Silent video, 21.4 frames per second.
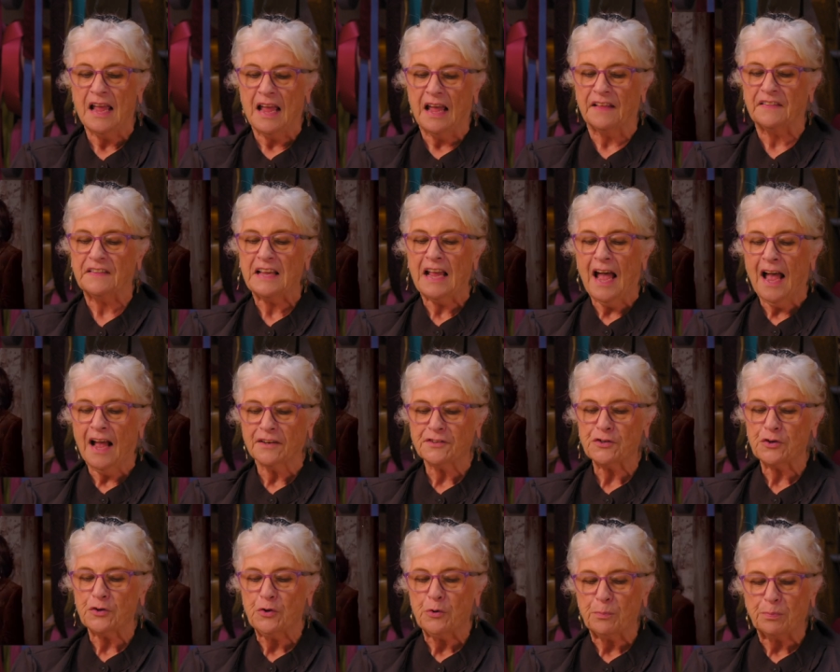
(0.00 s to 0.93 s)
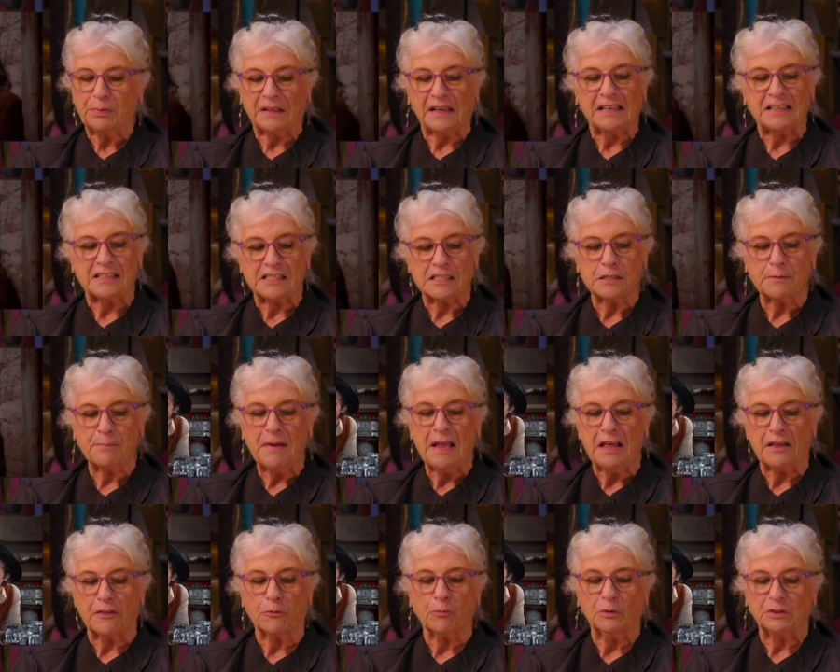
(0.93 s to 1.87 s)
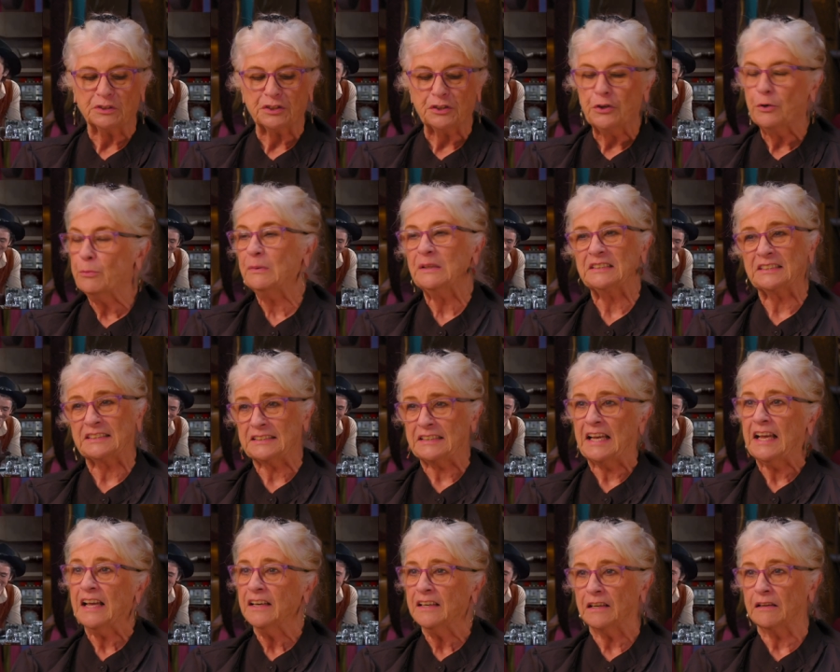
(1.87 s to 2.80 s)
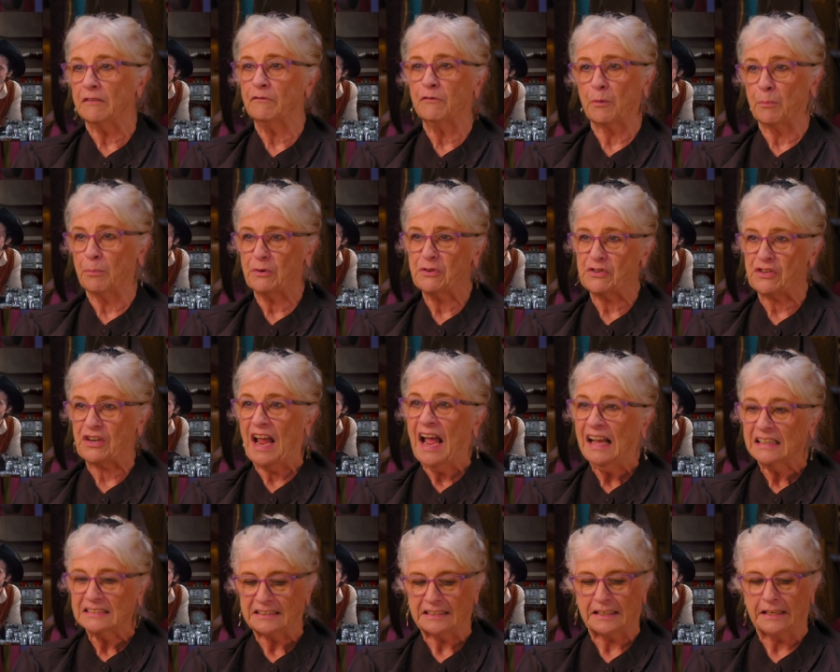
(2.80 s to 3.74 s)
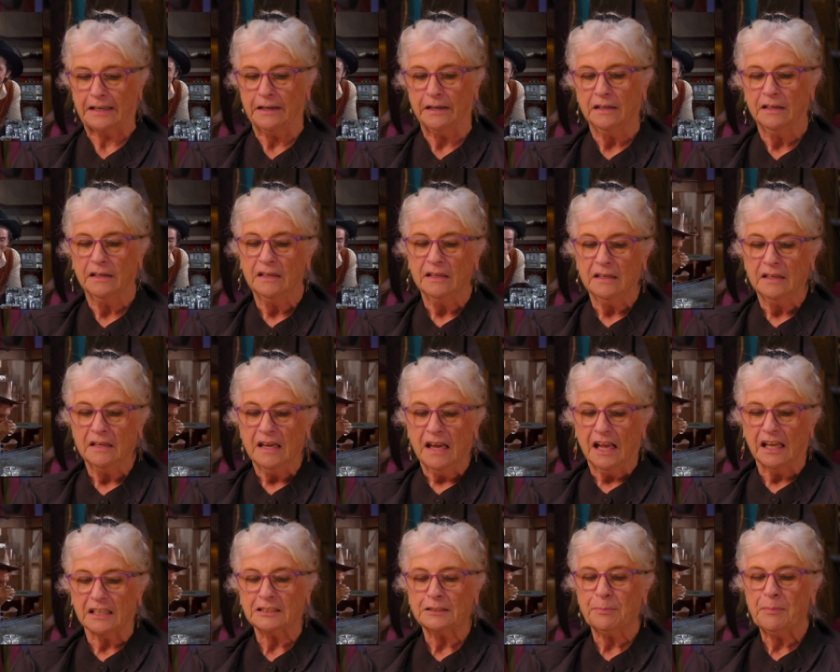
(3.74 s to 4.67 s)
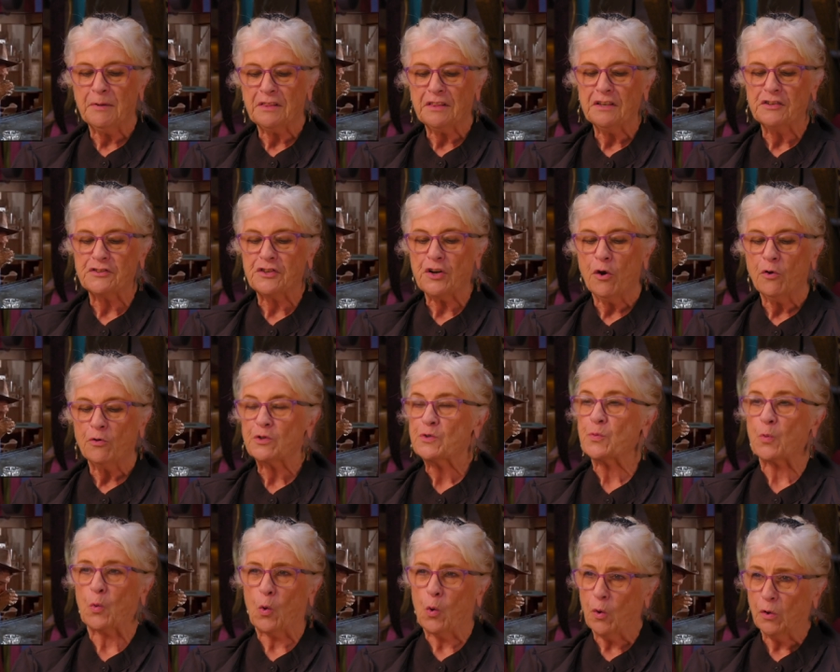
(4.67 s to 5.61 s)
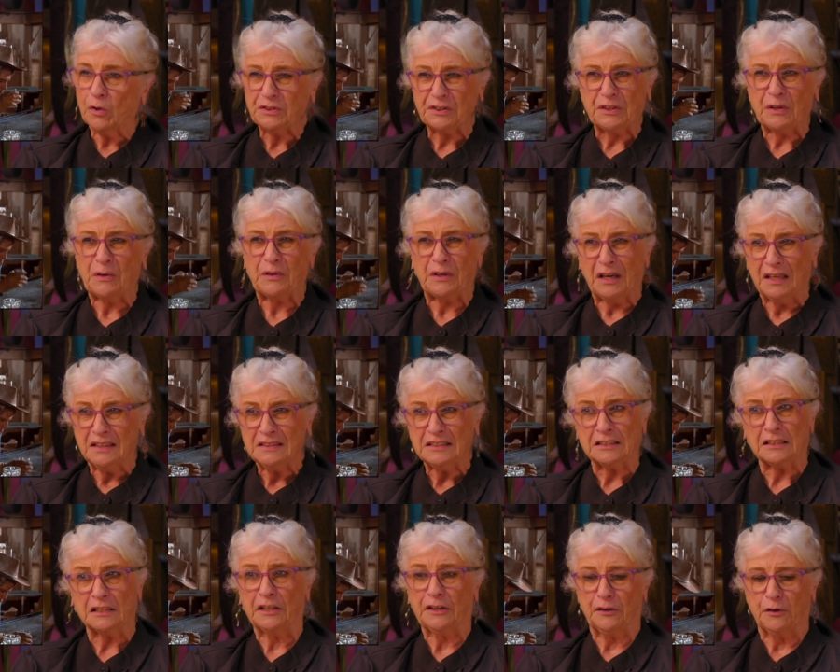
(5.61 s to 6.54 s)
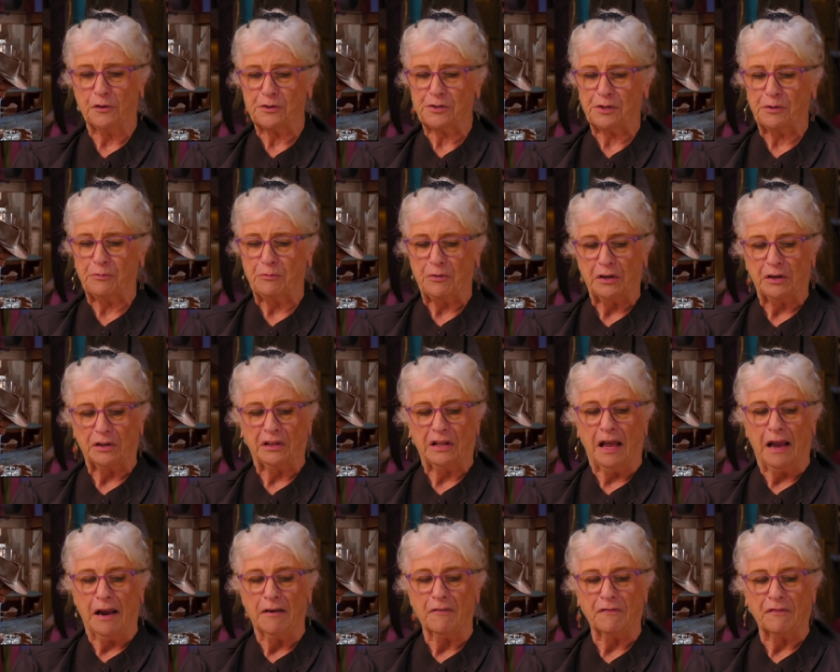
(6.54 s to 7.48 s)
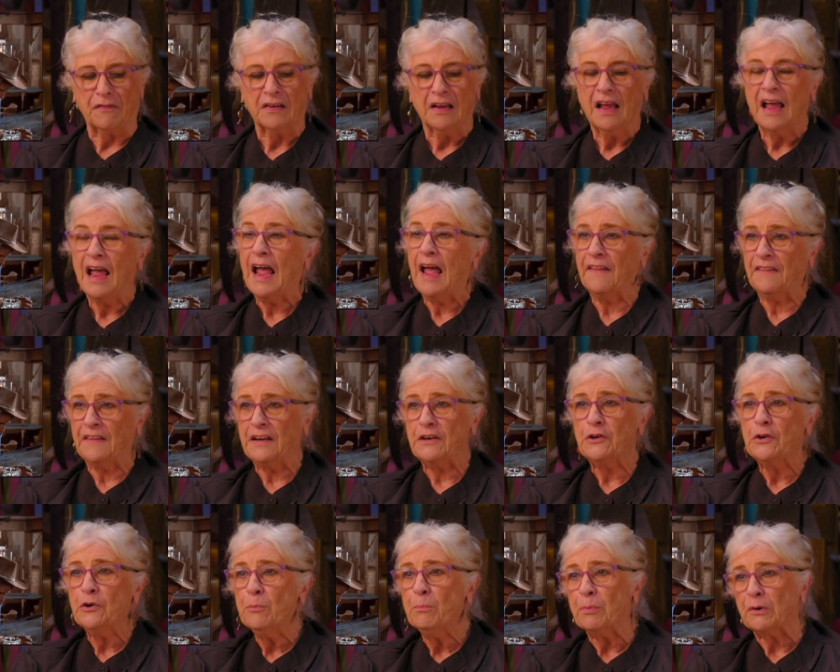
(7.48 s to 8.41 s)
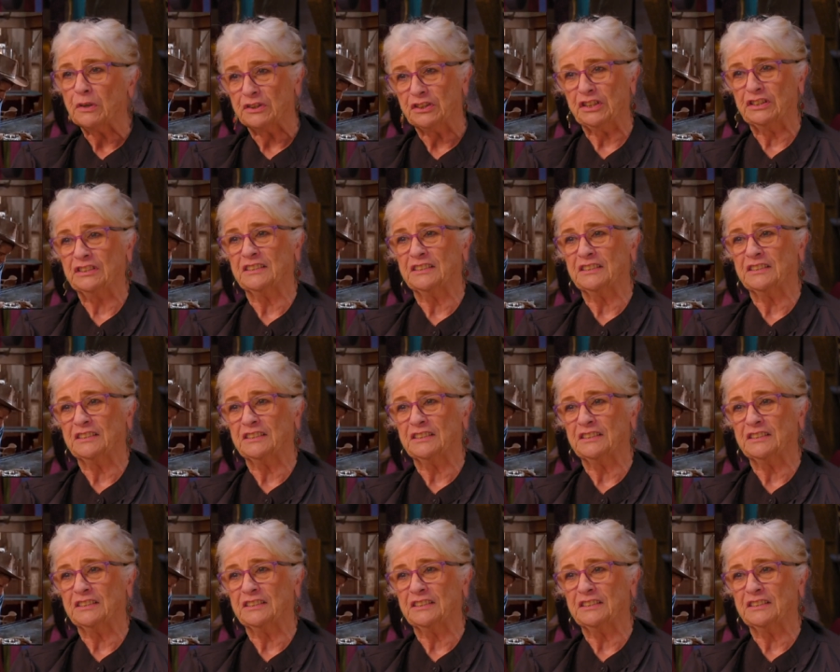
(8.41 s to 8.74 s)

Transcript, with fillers: And the actor who played Smith was Newman's stand-in for Butch Cassidy. And Smith and Jones were also gunslingers in real life and they knew Butch and